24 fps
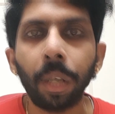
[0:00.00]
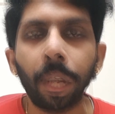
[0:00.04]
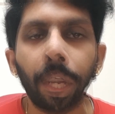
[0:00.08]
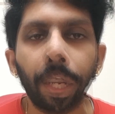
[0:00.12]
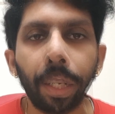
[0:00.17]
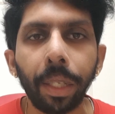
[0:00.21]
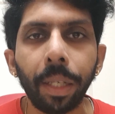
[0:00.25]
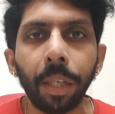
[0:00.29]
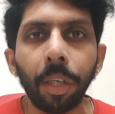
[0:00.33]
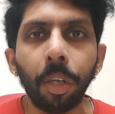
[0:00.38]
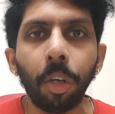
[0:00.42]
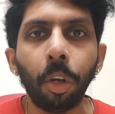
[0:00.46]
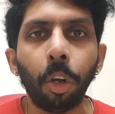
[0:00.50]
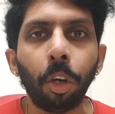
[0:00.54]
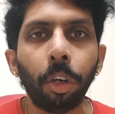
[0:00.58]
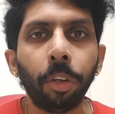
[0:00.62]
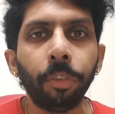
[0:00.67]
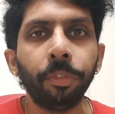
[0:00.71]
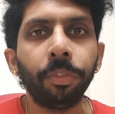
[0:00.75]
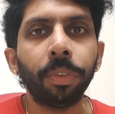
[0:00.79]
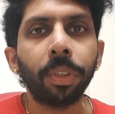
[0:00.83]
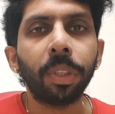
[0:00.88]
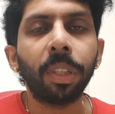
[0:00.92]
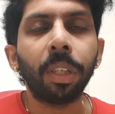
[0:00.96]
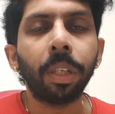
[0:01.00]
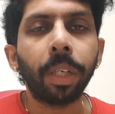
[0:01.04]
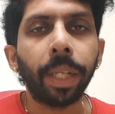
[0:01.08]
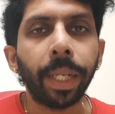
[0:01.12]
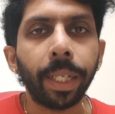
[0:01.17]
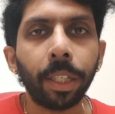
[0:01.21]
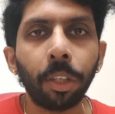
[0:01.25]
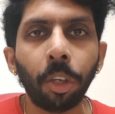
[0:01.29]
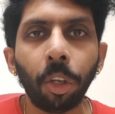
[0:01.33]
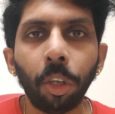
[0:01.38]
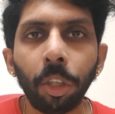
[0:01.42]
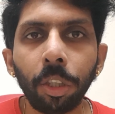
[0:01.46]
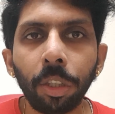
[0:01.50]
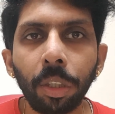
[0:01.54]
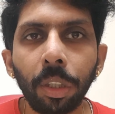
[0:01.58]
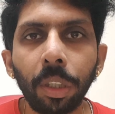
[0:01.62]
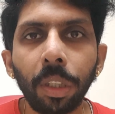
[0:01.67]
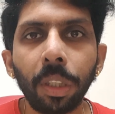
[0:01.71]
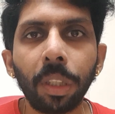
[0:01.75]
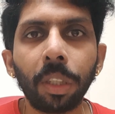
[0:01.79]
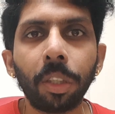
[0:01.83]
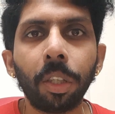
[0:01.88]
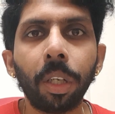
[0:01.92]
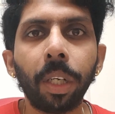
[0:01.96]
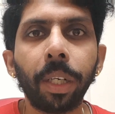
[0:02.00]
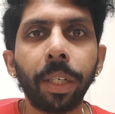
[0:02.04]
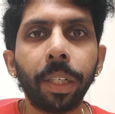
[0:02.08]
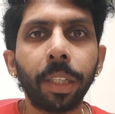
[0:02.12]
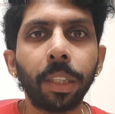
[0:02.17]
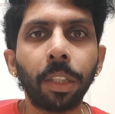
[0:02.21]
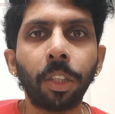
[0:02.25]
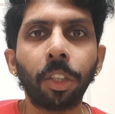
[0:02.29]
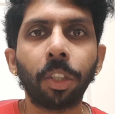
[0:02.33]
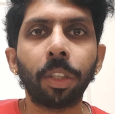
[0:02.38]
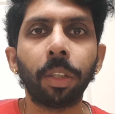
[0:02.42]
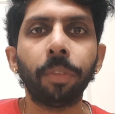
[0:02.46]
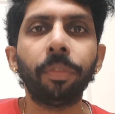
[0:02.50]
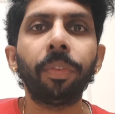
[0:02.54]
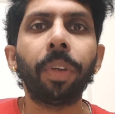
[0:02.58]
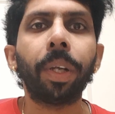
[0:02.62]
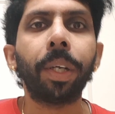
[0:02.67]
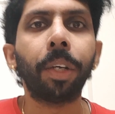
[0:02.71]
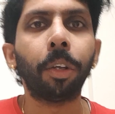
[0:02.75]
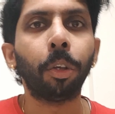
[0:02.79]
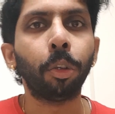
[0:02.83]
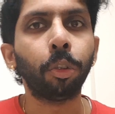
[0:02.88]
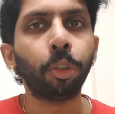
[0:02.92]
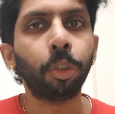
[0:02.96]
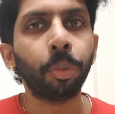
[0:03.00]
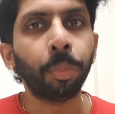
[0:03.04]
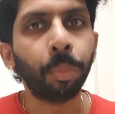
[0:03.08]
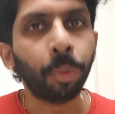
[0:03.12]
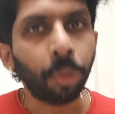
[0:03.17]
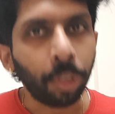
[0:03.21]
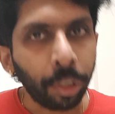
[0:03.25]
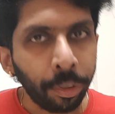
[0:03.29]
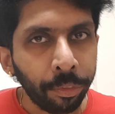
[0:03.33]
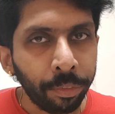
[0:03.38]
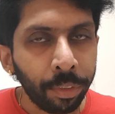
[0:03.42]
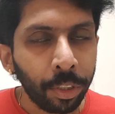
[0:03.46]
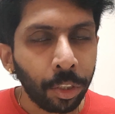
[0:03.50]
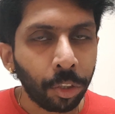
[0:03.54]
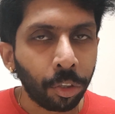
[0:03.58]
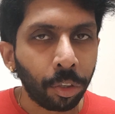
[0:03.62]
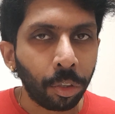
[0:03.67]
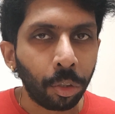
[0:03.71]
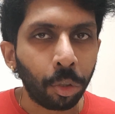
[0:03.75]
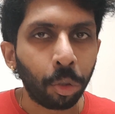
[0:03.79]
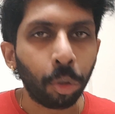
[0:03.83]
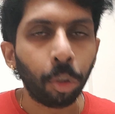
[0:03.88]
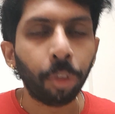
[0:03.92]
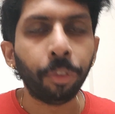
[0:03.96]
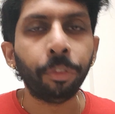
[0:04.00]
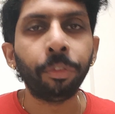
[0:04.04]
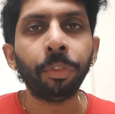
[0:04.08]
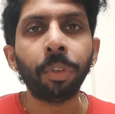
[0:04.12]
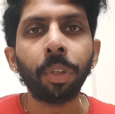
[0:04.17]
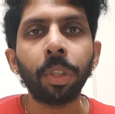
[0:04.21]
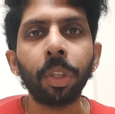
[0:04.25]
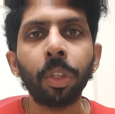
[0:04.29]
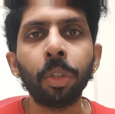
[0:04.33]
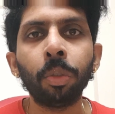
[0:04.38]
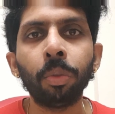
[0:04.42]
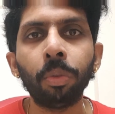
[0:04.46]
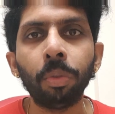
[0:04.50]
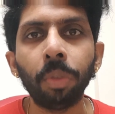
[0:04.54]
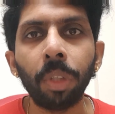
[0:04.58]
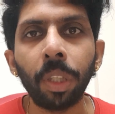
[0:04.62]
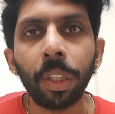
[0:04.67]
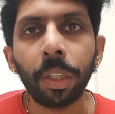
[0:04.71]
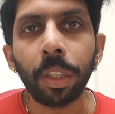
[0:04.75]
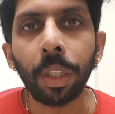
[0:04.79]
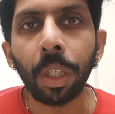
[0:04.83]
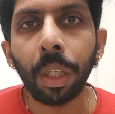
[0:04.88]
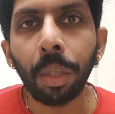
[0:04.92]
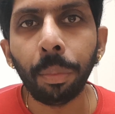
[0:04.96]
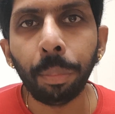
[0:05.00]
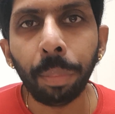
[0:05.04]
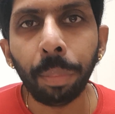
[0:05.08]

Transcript: and lot of other technologies related stuff, and also motivation. So if you're new to the channel,